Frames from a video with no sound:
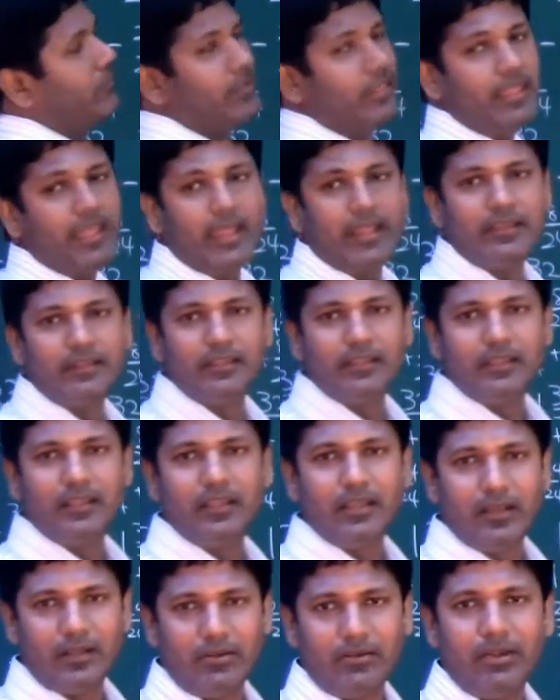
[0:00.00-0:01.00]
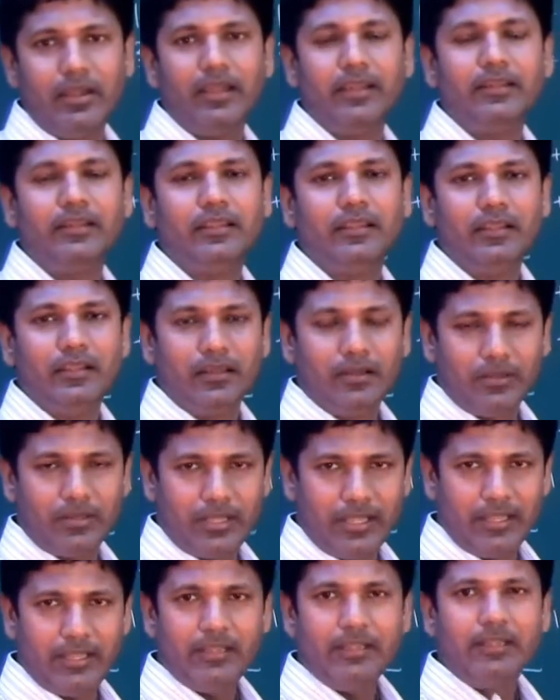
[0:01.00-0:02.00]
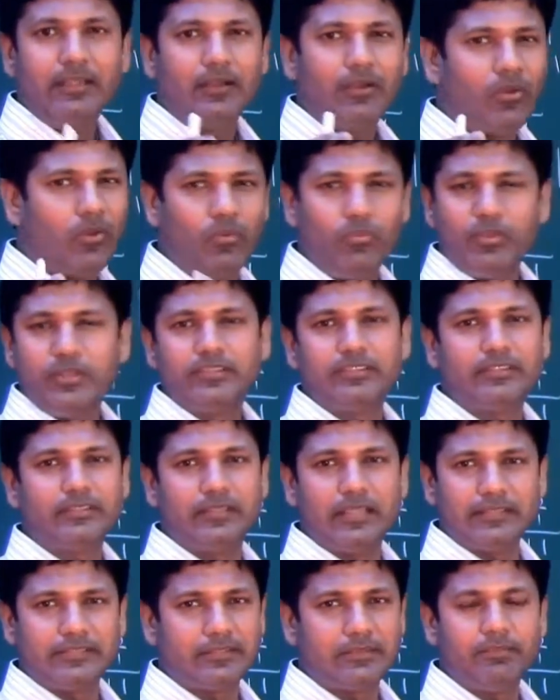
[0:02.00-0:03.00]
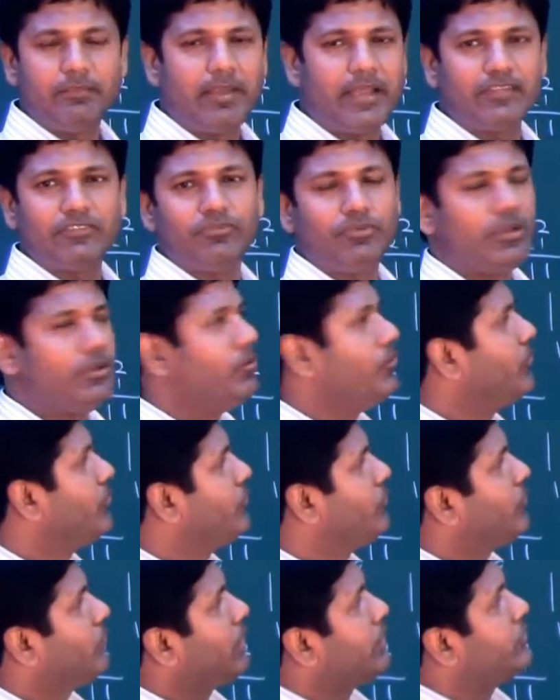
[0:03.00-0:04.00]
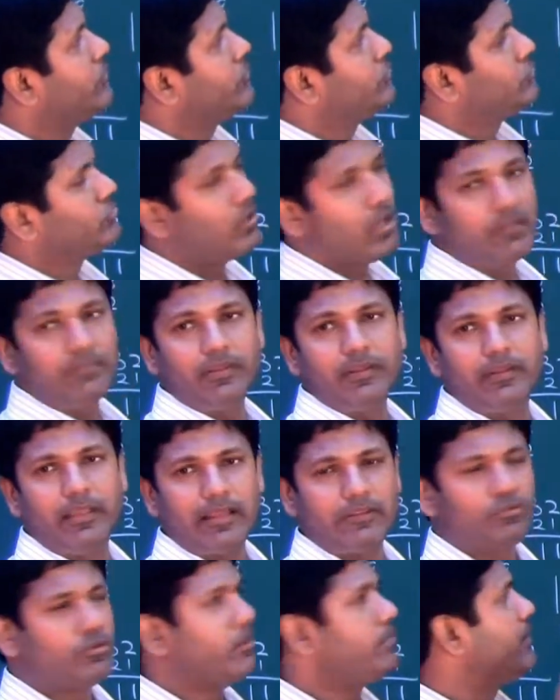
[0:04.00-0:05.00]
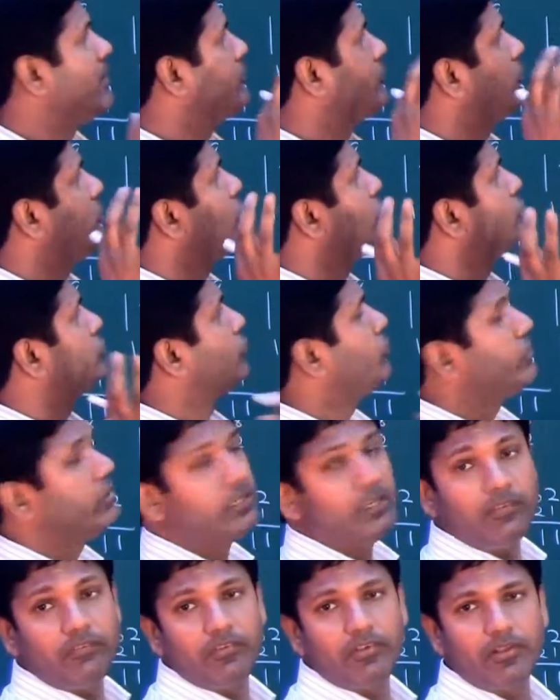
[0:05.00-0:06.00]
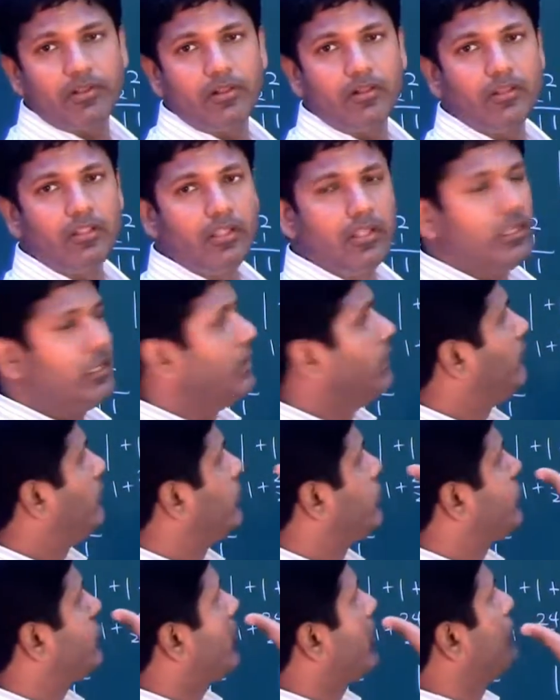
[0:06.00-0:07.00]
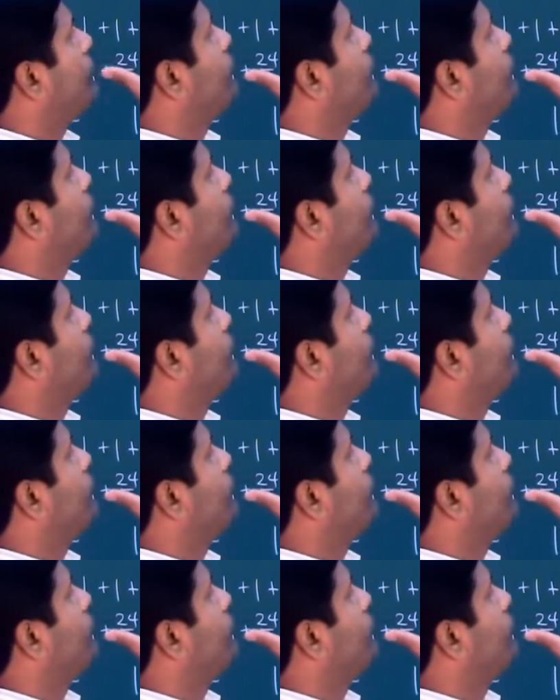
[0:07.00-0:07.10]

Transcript: with that. Alright? Okay? Always, that's the best way. Don't try to solve it. That's why it makes it look so difficult if you try